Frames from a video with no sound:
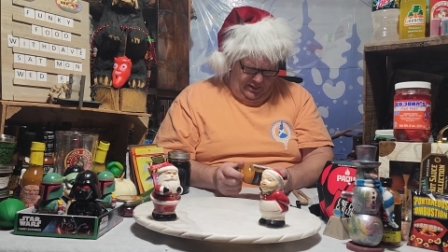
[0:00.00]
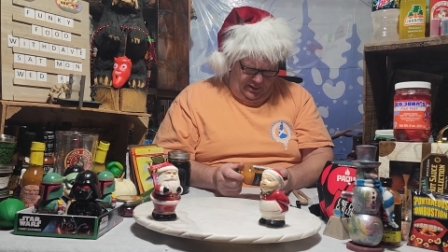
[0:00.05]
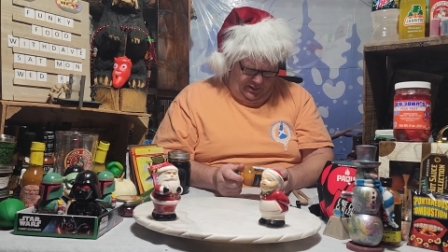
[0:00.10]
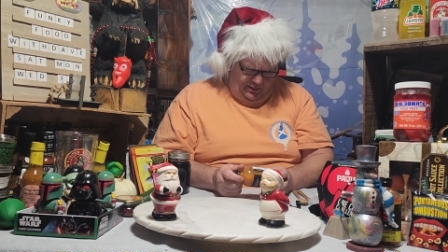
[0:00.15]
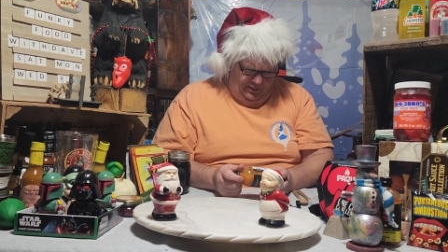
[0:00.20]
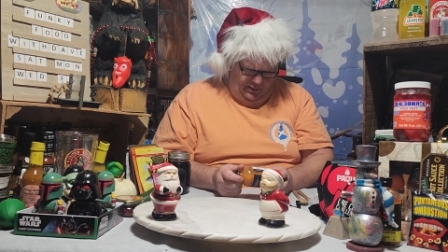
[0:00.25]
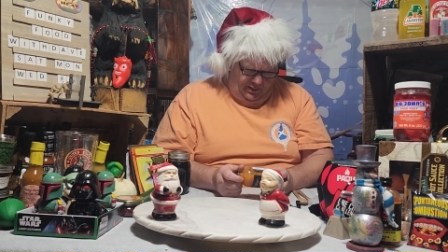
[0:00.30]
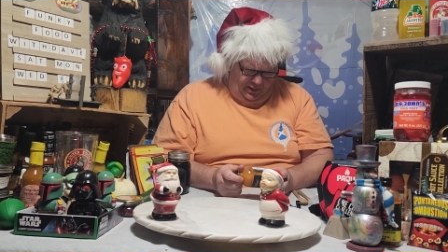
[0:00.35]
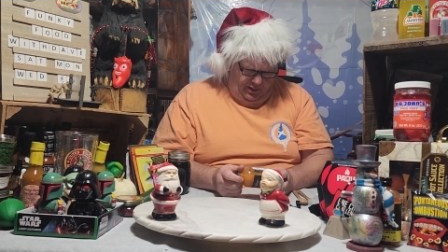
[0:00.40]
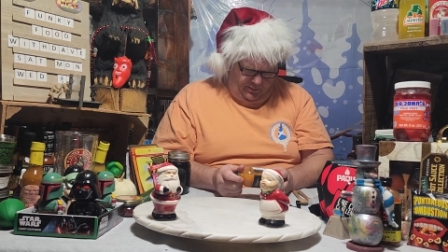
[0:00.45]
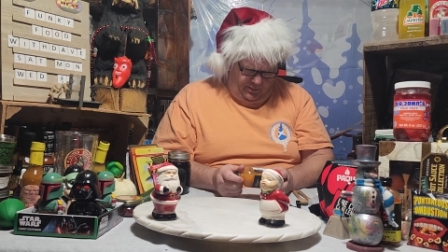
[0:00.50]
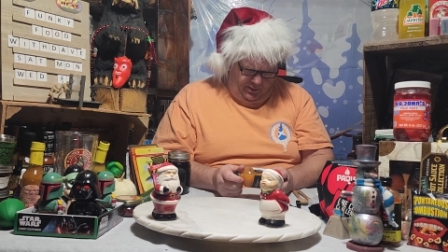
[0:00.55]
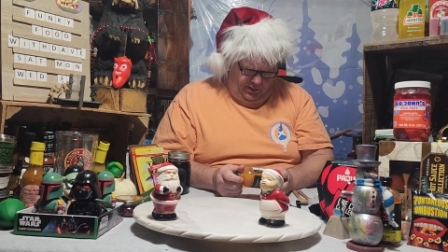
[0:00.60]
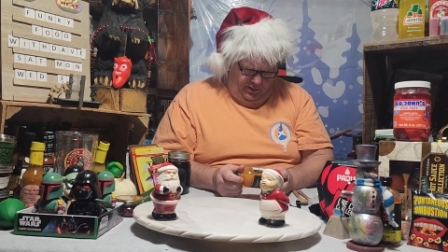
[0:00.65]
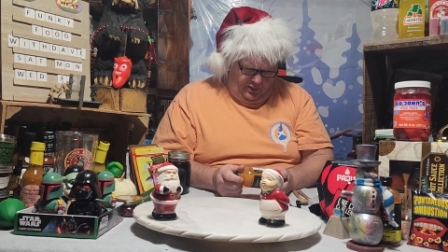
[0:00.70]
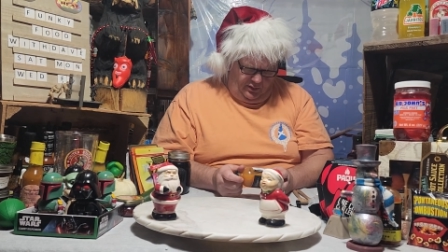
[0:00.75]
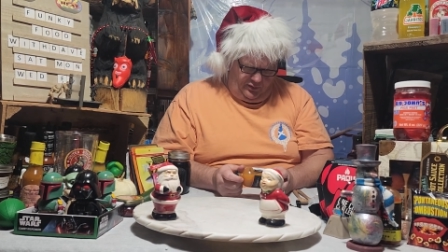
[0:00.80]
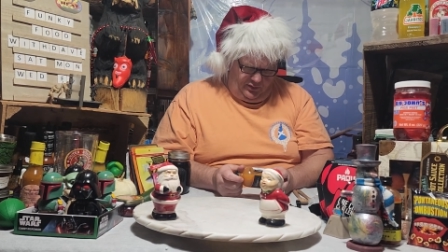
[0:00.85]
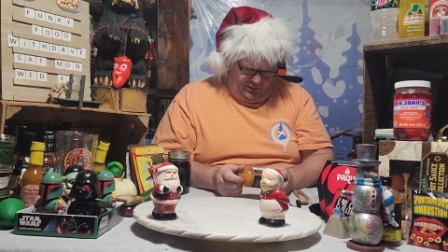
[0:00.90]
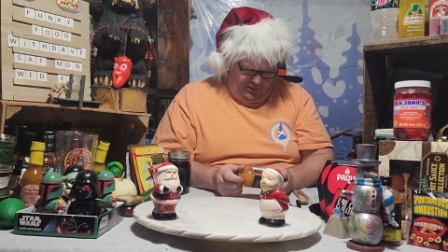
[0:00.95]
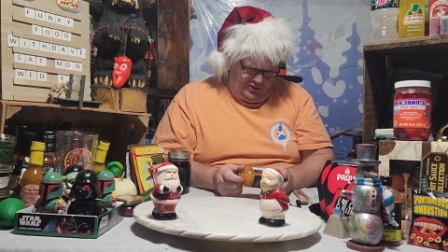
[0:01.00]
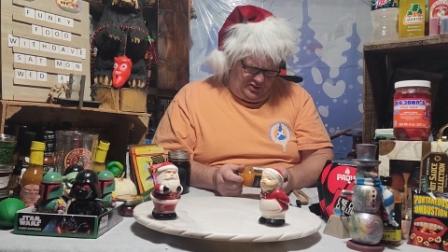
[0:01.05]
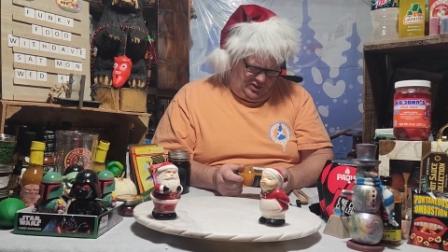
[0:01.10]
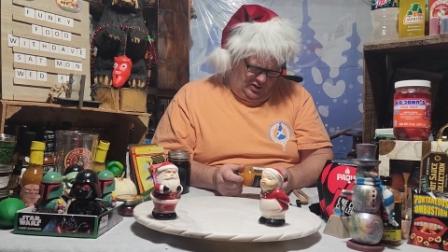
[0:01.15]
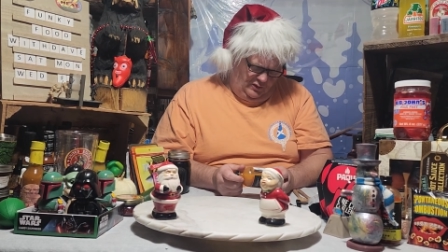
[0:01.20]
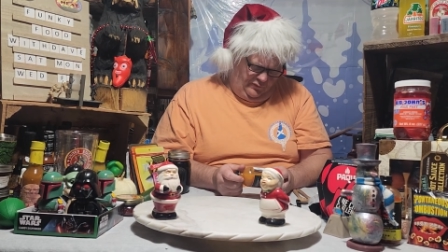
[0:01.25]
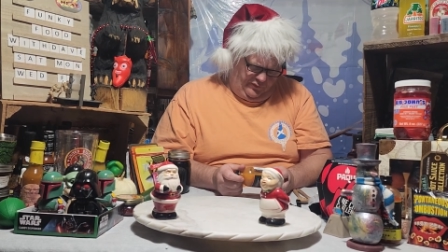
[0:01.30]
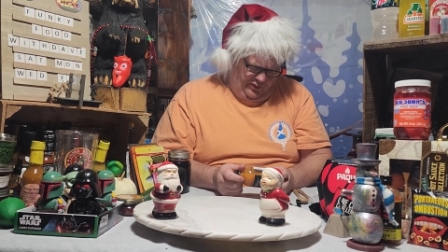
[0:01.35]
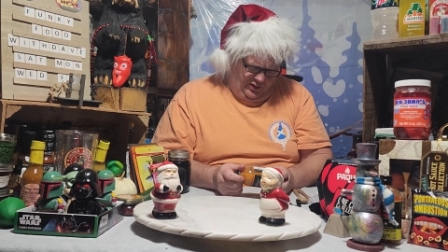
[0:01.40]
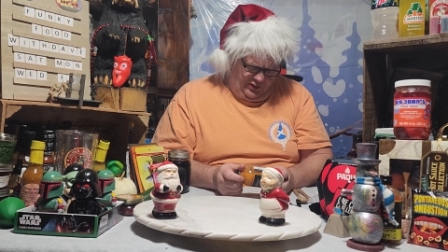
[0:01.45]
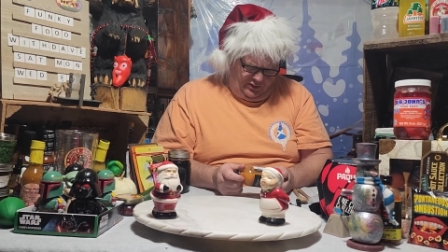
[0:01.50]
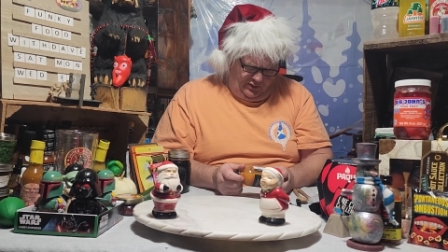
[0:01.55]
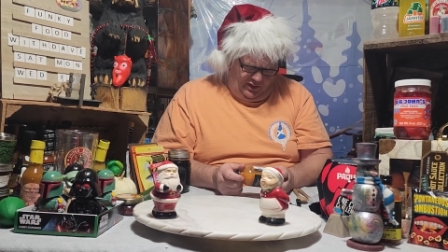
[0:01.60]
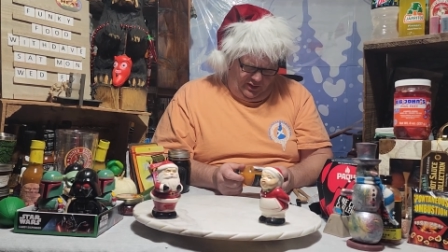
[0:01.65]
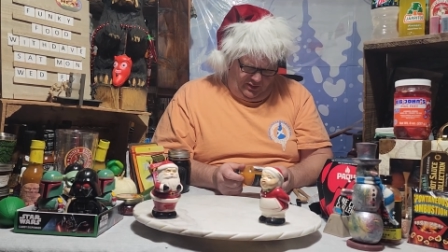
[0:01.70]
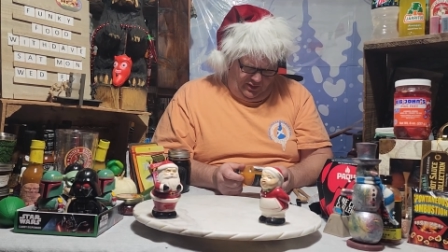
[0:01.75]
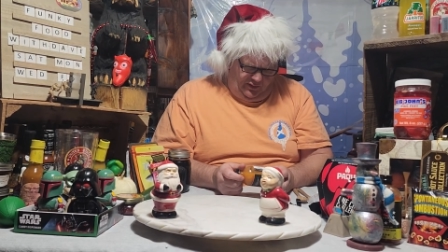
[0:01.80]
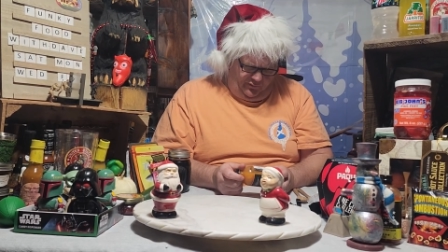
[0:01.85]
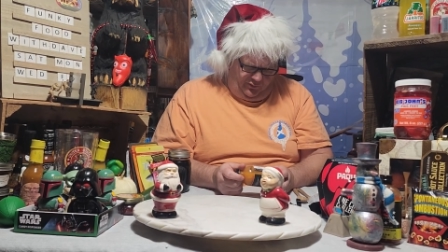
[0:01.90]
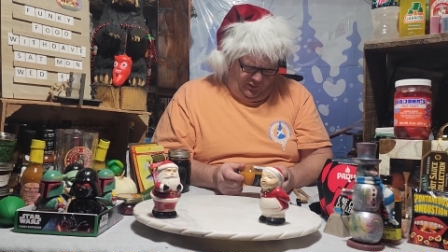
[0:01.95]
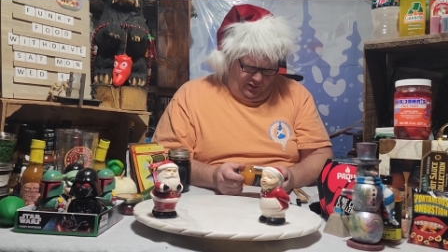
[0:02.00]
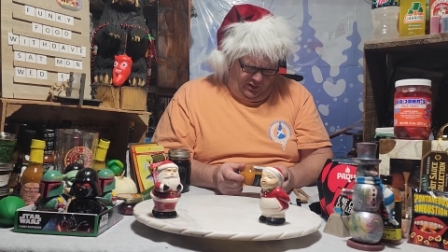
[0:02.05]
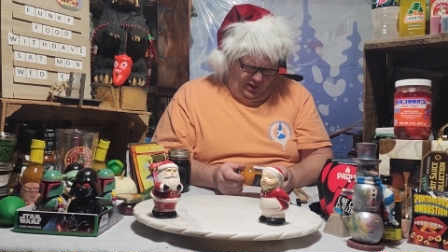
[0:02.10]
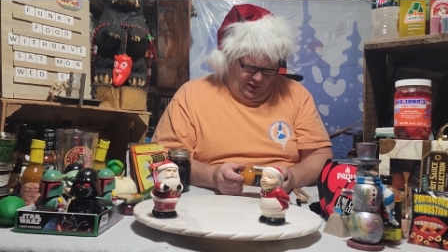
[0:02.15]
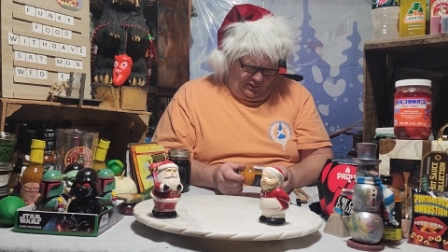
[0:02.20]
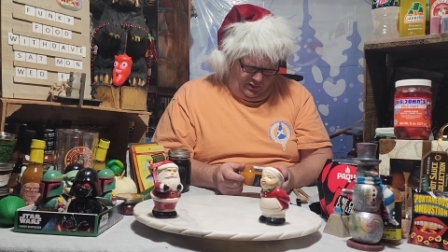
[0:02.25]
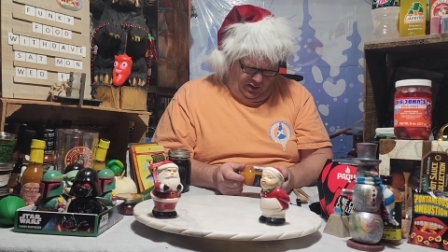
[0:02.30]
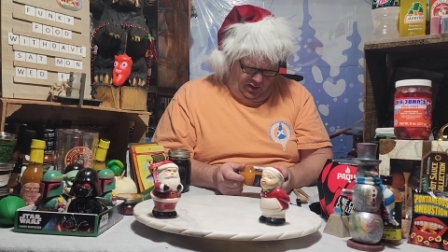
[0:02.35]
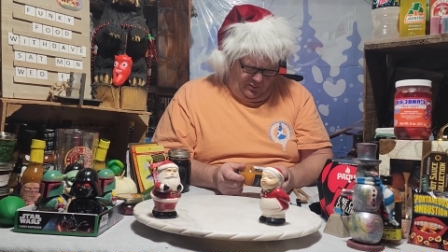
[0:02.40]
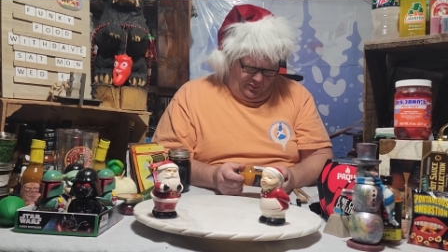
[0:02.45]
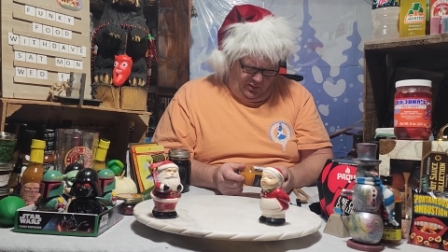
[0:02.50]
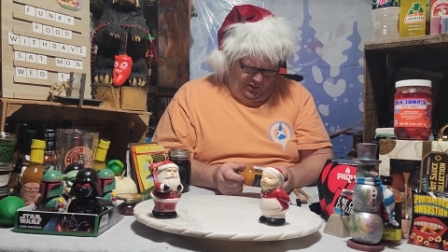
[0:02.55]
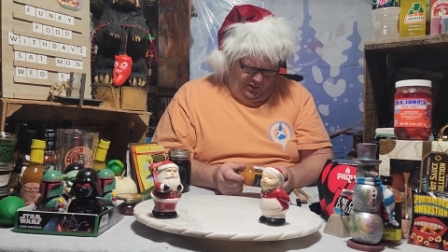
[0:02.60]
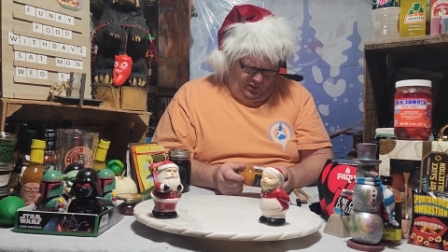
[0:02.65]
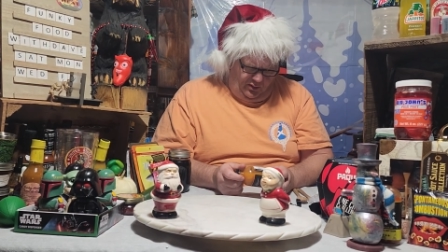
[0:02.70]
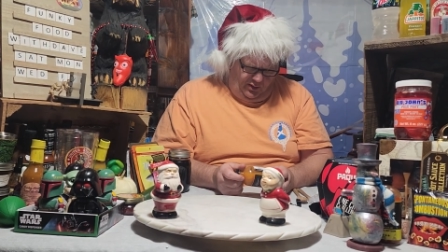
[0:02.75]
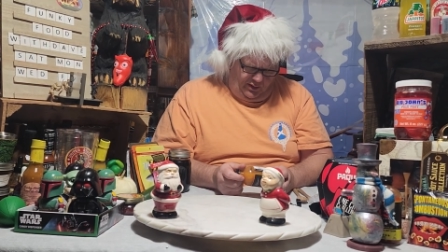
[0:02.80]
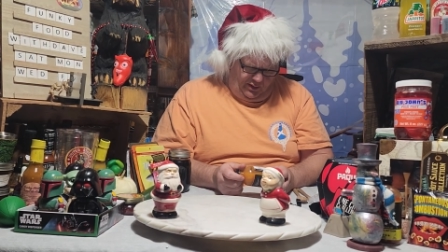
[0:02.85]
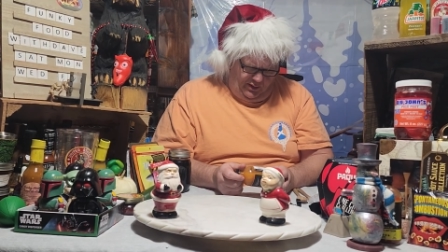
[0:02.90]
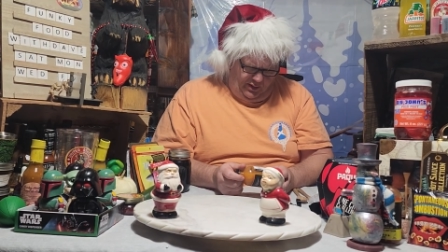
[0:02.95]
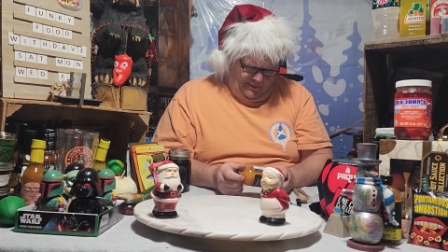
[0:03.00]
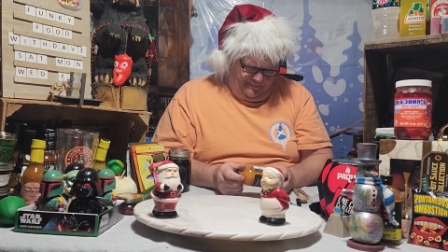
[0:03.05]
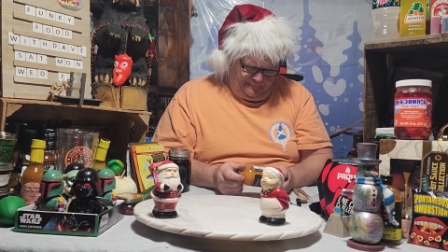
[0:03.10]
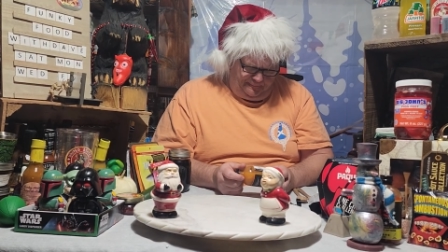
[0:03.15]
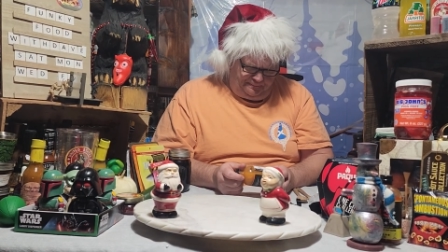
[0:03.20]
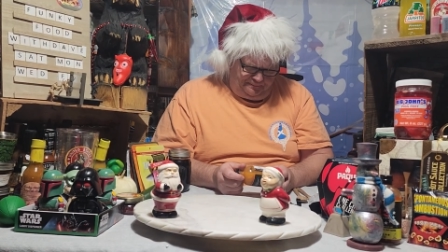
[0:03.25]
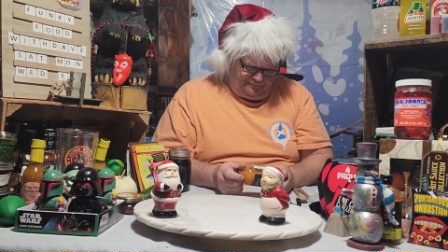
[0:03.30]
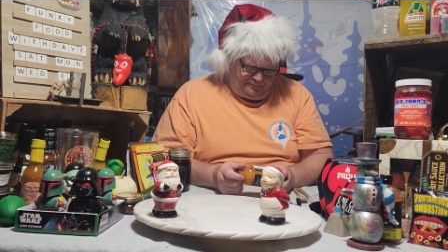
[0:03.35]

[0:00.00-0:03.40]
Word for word: Yeah, the habanero, the distilled vinegar I definitely got. The habanero I got.